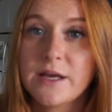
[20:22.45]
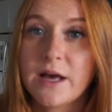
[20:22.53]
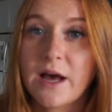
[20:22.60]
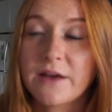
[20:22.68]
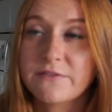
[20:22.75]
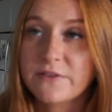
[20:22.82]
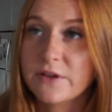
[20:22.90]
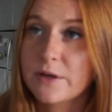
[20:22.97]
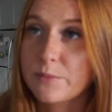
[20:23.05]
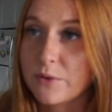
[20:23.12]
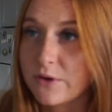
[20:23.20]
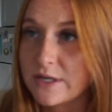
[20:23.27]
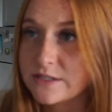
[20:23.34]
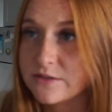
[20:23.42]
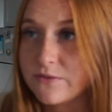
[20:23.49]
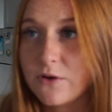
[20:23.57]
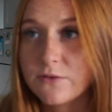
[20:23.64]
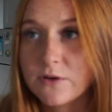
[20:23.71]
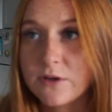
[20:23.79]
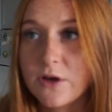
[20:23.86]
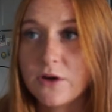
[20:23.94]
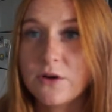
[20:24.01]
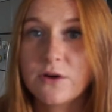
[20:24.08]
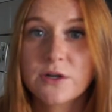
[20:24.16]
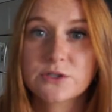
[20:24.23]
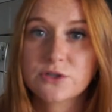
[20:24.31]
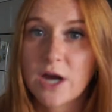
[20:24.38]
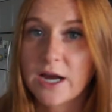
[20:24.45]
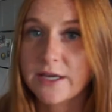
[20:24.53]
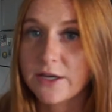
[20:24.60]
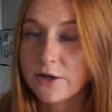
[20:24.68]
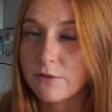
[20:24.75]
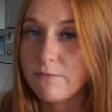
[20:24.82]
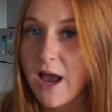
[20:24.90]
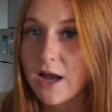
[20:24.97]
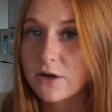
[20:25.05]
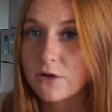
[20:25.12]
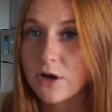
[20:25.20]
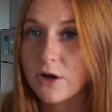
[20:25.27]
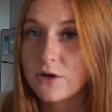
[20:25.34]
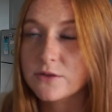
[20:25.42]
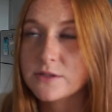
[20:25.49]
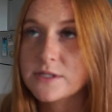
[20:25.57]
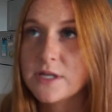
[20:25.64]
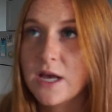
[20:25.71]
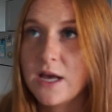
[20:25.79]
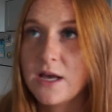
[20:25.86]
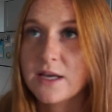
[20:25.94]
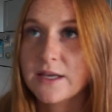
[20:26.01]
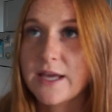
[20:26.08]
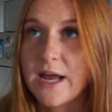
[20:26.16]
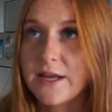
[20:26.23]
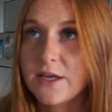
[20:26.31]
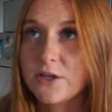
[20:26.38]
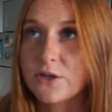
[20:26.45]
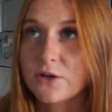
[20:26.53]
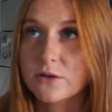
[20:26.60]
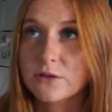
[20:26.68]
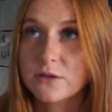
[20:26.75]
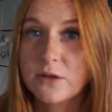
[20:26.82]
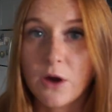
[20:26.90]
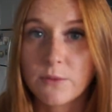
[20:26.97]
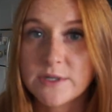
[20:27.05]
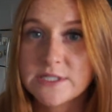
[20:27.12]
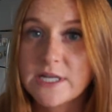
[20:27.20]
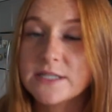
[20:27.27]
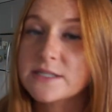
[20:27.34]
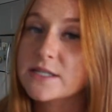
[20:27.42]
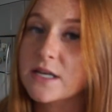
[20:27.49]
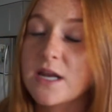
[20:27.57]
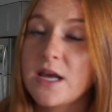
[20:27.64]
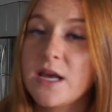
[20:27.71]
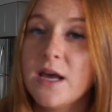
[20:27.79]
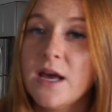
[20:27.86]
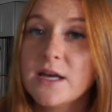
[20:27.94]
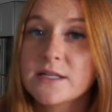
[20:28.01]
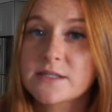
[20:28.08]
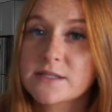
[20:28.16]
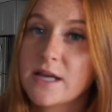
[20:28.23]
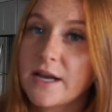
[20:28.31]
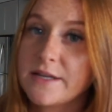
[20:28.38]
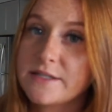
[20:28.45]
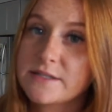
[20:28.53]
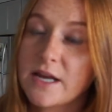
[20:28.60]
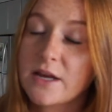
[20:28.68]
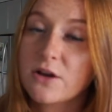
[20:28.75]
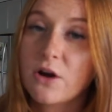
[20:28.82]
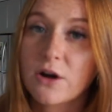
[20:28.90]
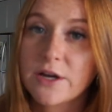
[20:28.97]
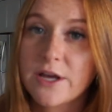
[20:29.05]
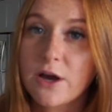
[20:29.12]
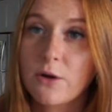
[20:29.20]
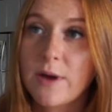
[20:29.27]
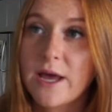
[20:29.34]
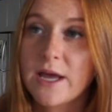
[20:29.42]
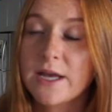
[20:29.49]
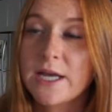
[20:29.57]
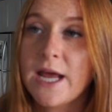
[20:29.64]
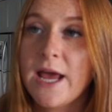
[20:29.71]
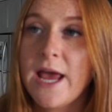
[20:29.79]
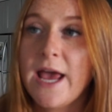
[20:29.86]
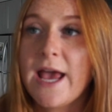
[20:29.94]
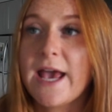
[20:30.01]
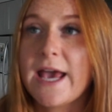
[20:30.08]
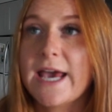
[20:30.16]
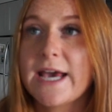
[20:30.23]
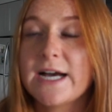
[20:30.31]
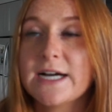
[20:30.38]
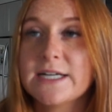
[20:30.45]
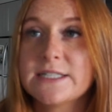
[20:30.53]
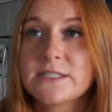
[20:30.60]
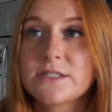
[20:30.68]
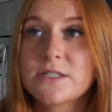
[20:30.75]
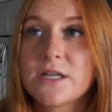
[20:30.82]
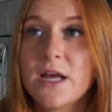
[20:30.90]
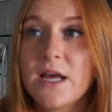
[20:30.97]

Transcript: I feel like progressive overload, tracking your macros, getting your low intensity steady state cardio in, and